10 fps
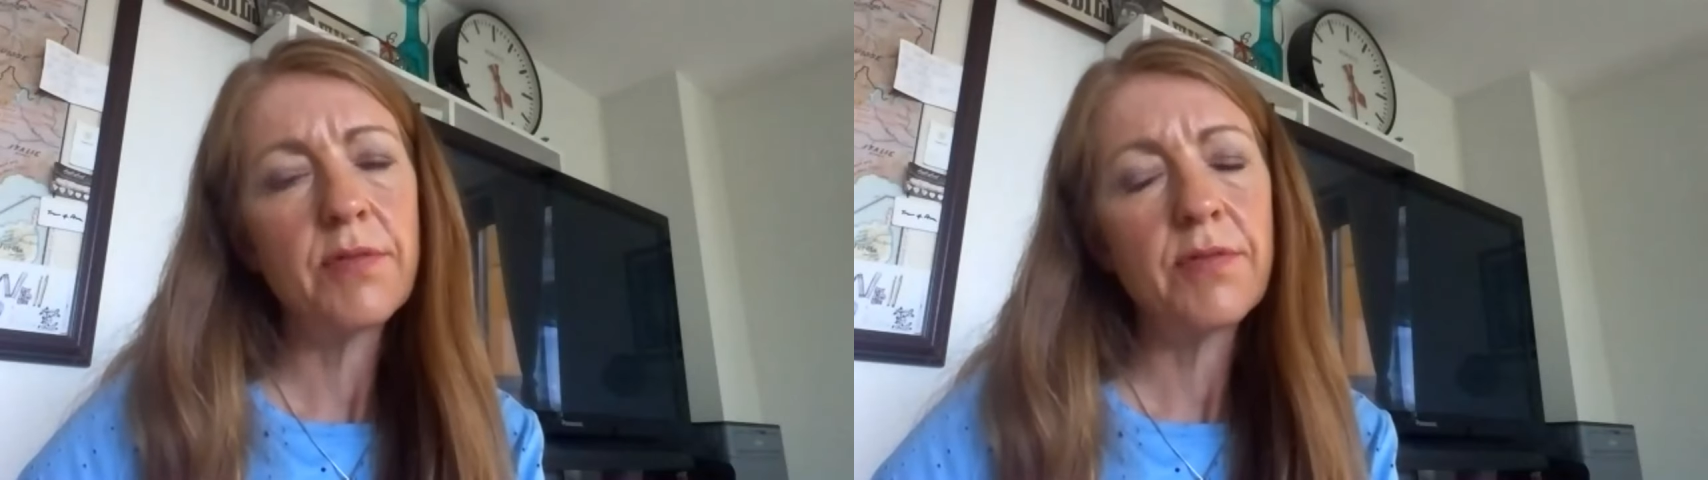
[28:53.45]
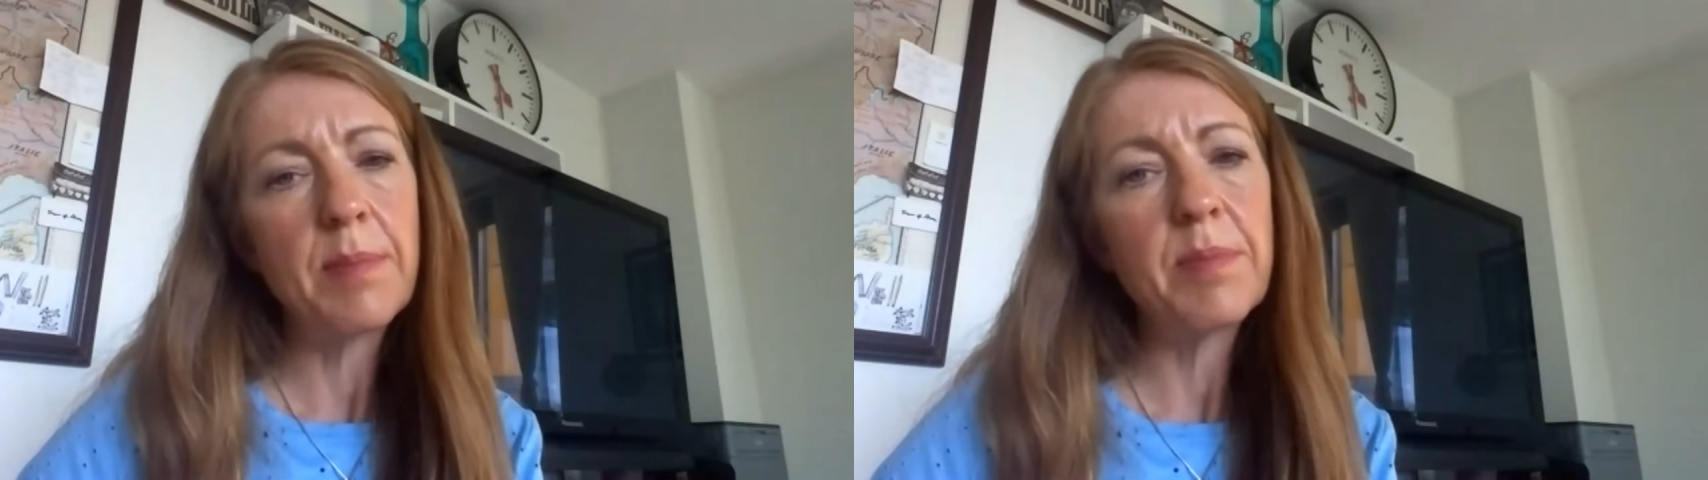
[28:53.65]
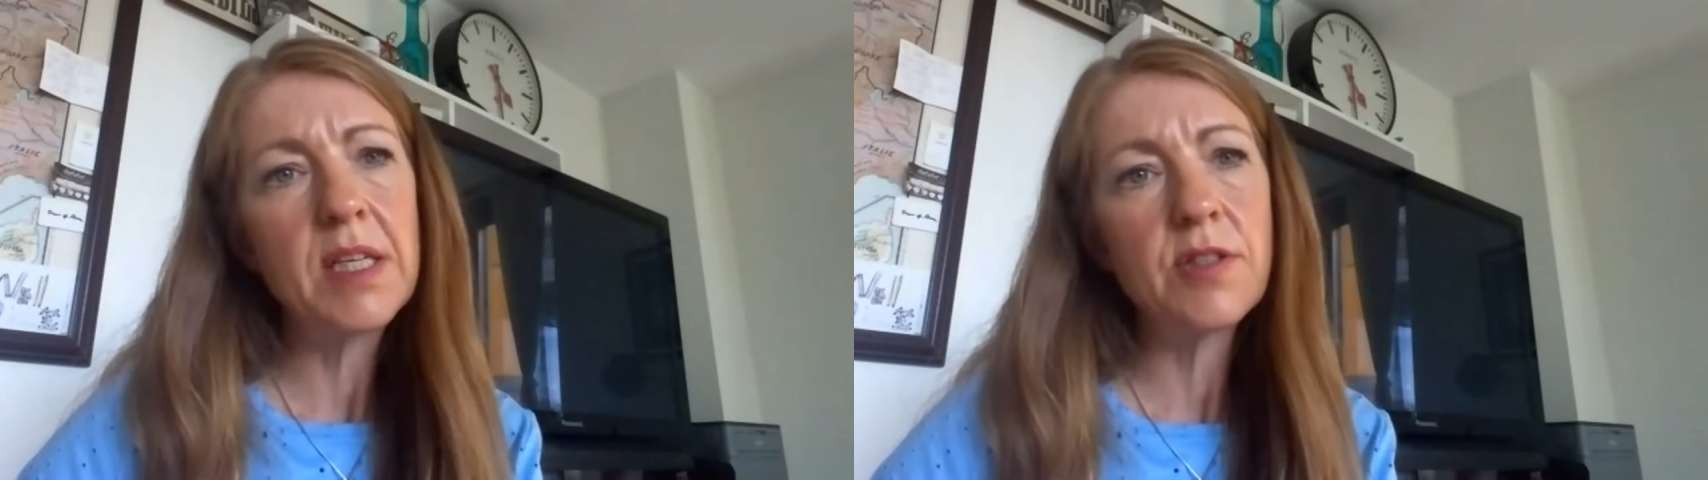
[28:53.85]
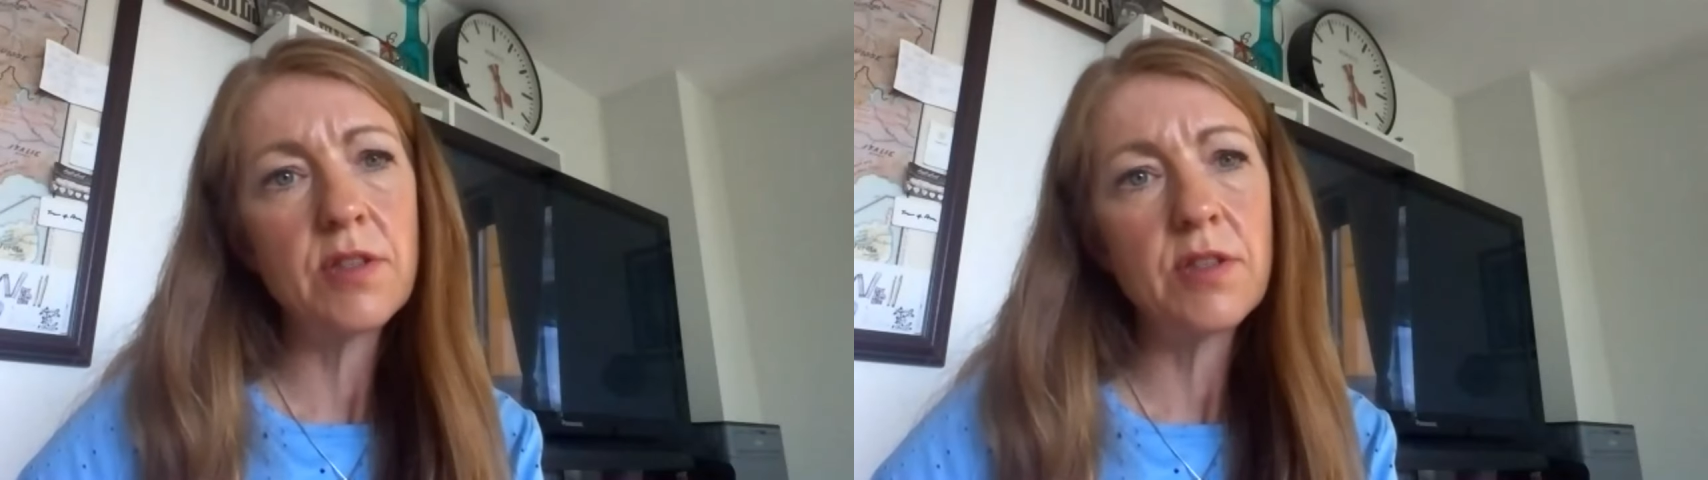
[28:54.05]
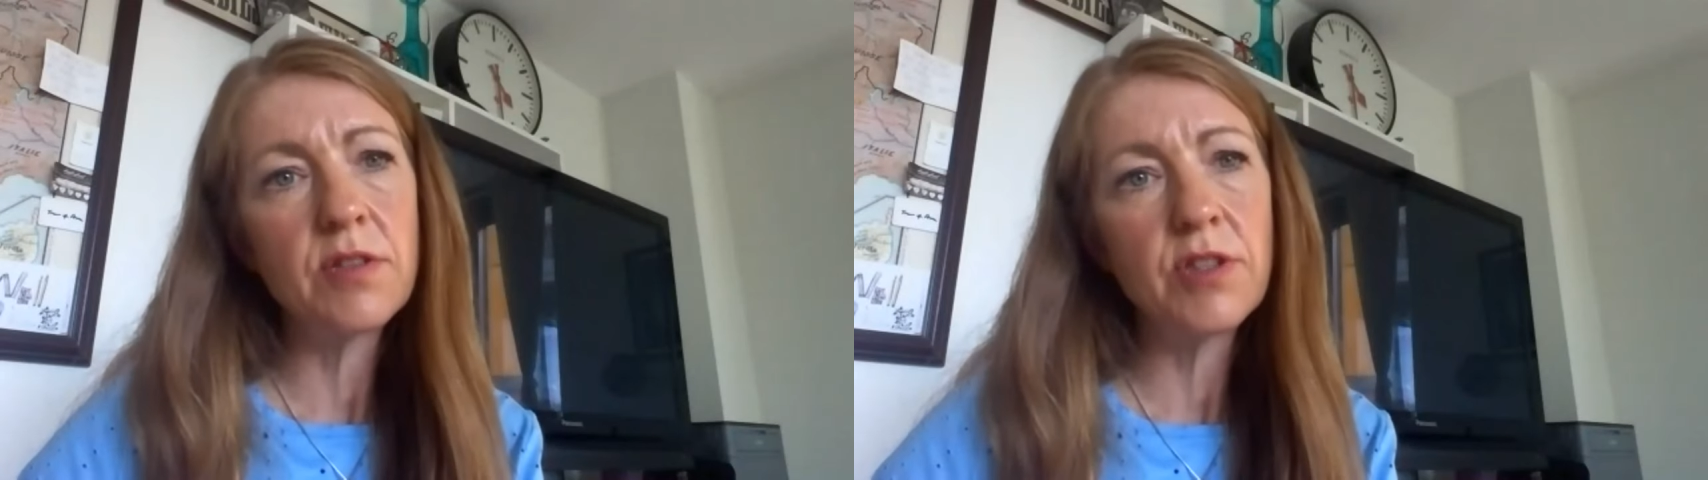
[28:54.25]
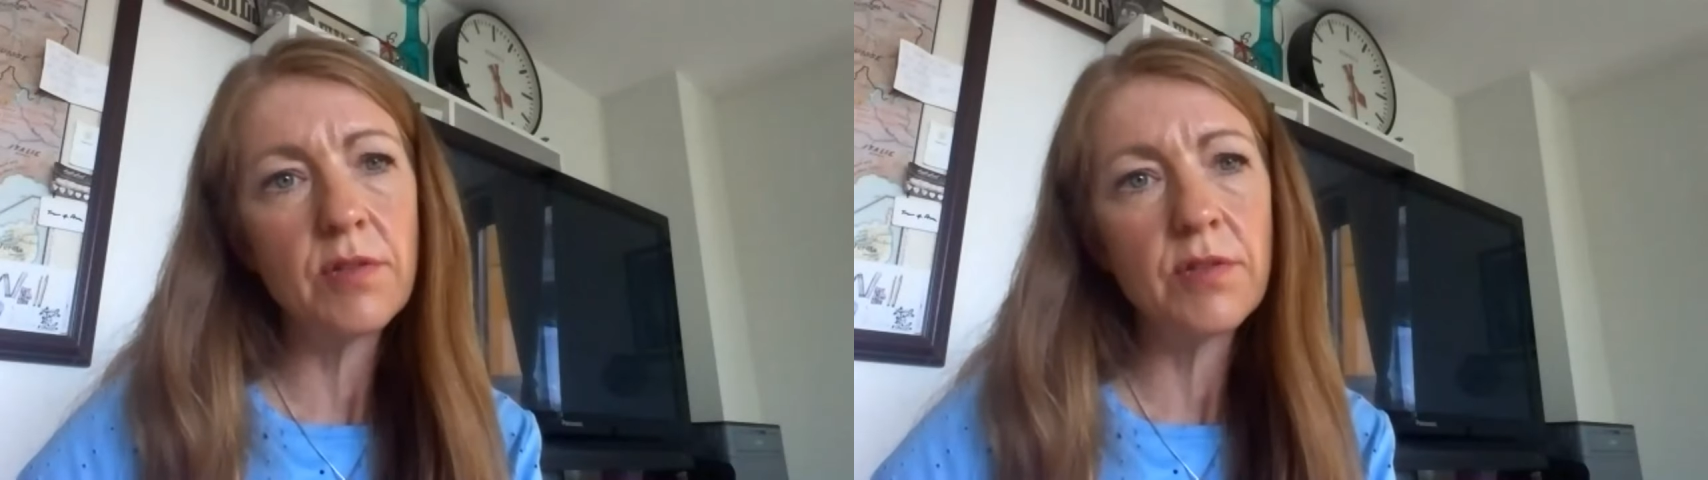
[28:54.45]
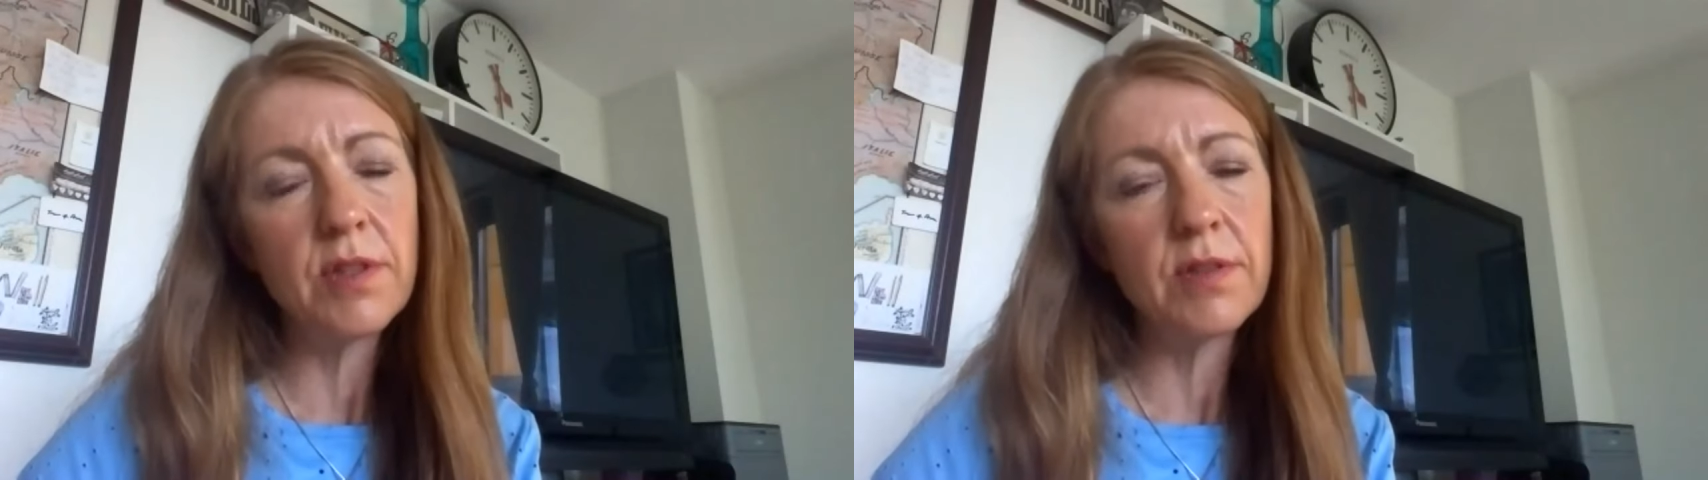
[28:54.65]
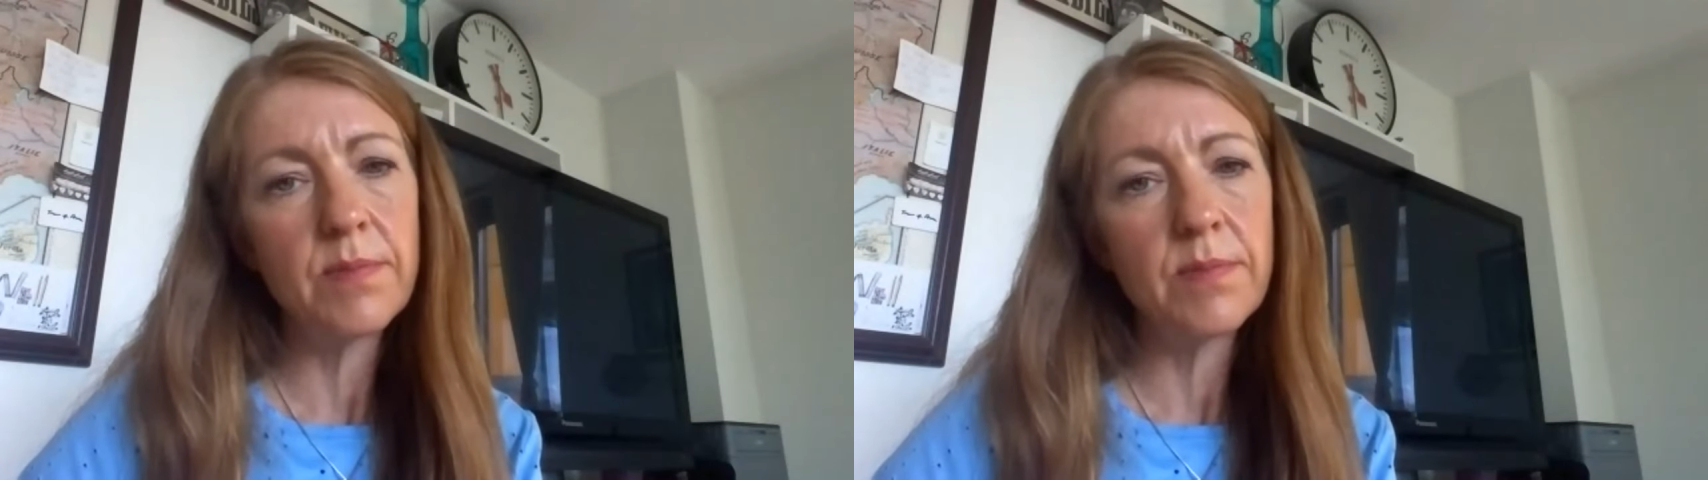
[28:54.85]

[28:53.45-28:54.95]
families and children,